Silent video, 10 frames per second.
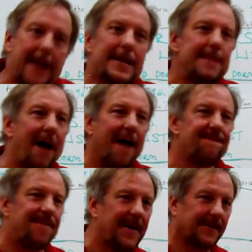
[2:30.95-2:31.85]
need my
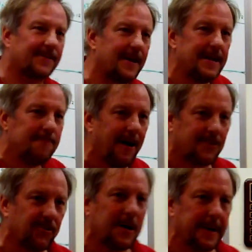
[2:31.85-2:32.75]
fix, I need my
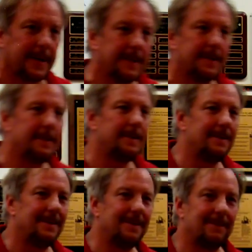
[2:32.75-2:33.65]
drink,
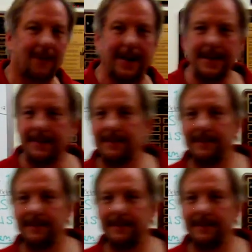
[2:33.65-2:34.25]
right?